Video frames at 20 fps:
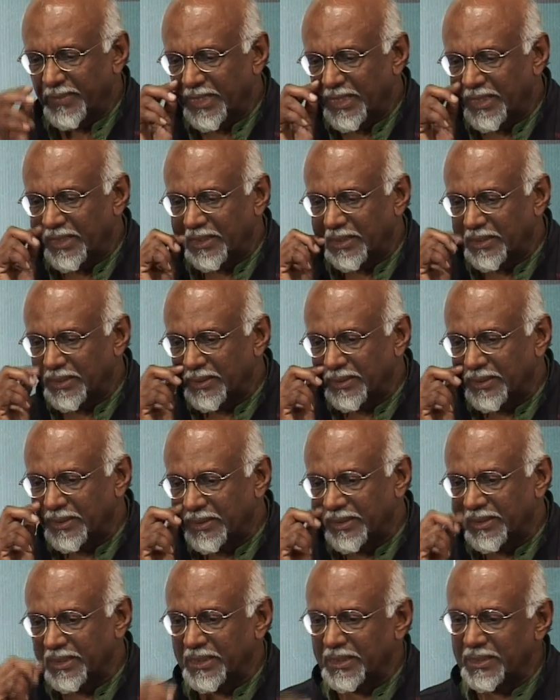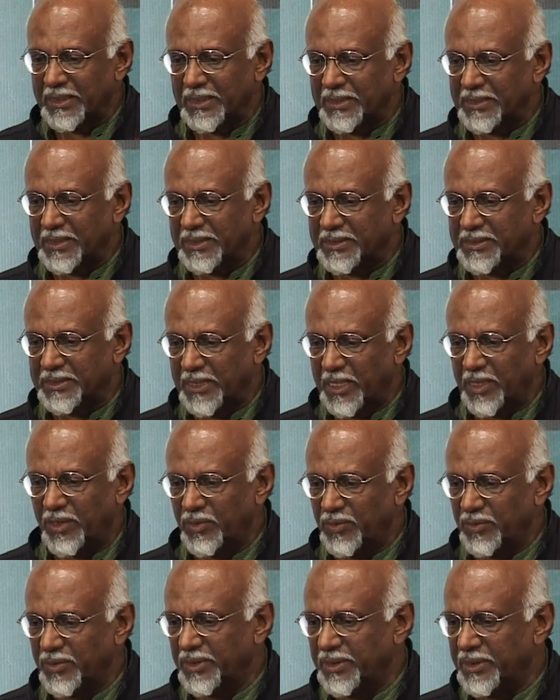It's
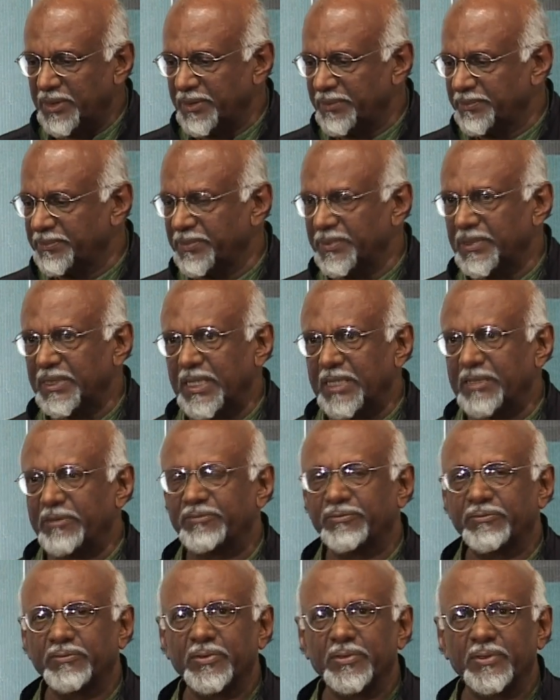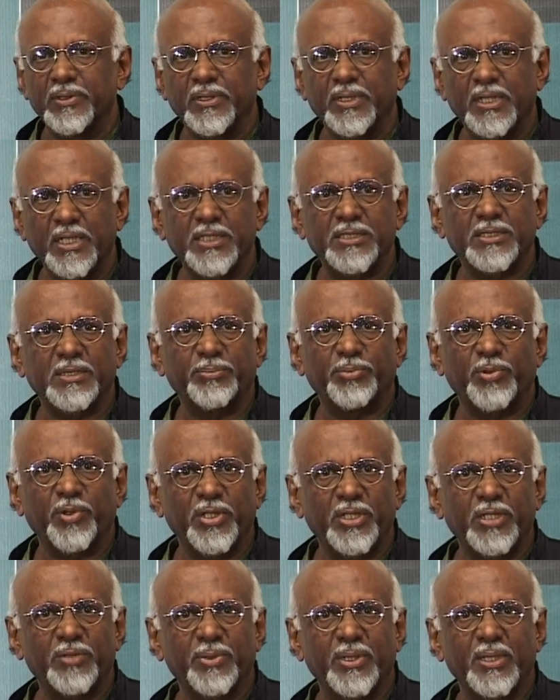now kind of reached a
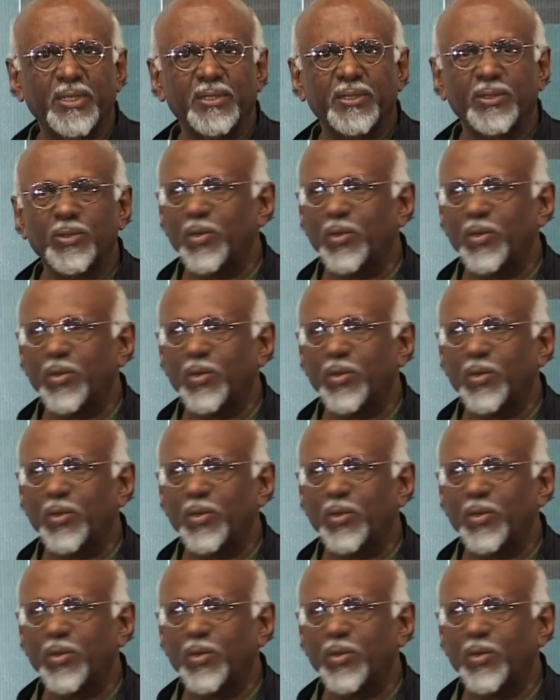point where no